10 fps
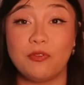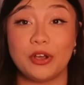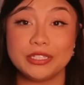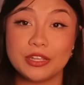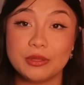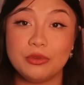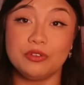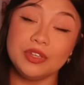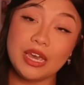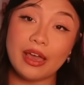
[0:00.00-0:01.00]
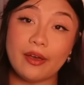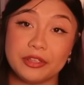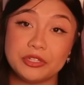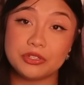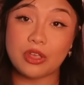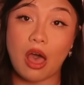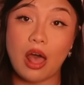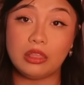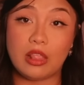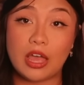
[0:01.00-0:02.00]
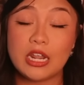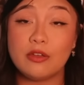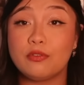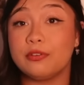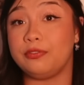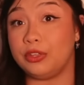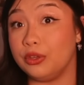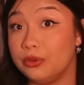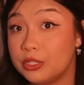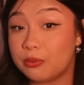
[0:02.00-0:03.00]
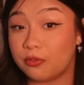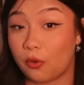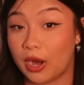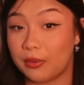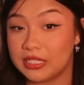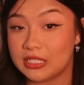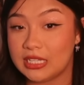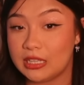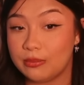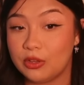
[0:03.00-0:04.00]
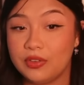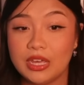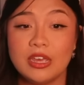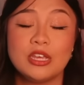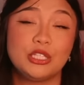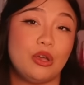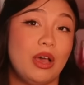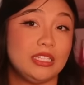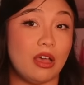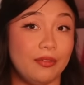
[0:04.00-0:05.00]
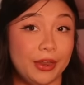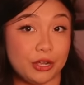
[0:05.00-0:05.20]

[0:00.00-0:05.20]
before I saw the movie, I also saw a lot of reviews before I went to see the movie. So I saw a lot